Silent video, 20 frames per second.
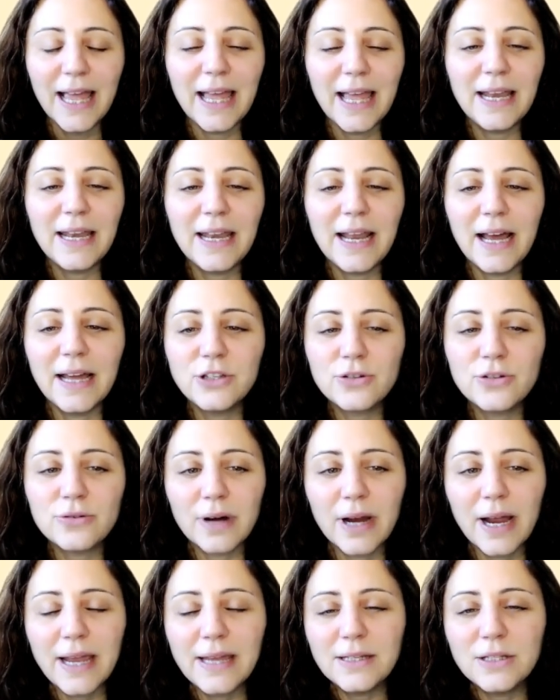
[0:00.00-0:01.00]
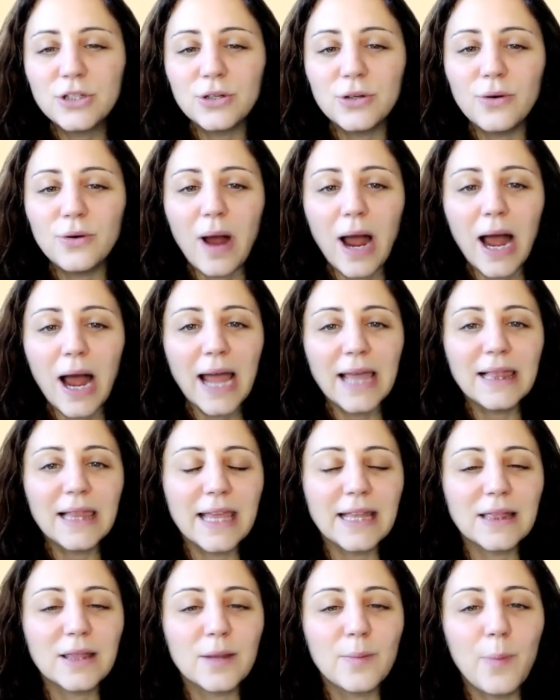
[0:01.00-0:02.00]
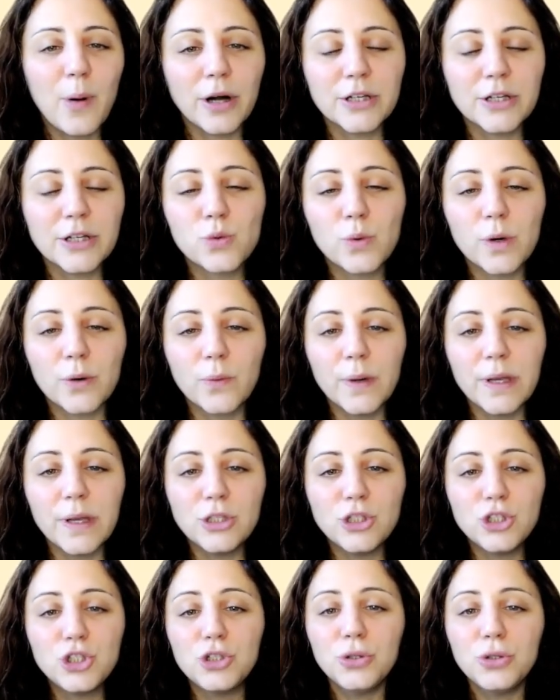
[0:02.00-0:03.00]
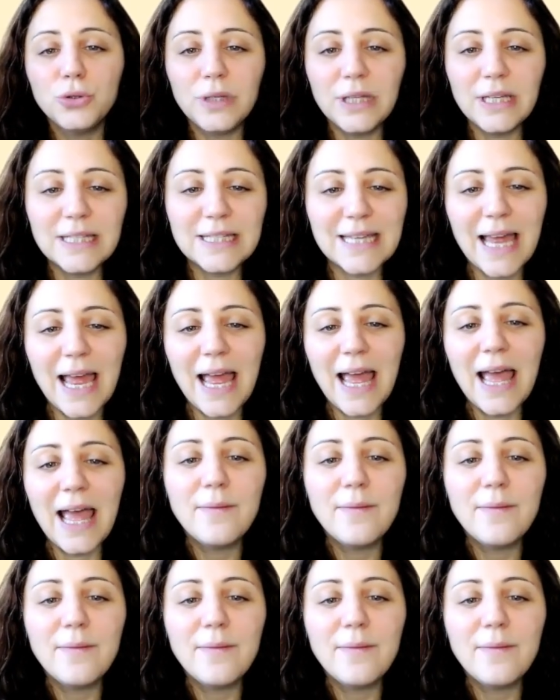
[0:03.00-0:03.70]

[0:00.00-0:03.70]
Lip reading: And I tried to highlight the parts where we do need to